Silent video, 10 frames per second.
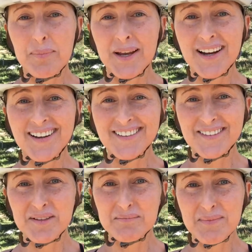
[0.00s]
because
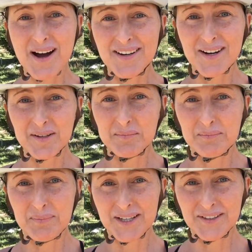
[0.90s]
the monarch
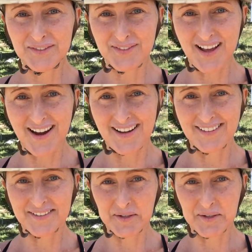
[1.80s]
butterflies